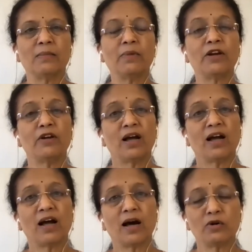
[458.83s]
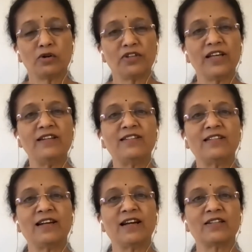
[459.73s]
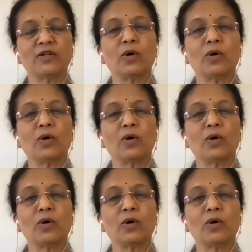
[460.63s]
But out of the intellect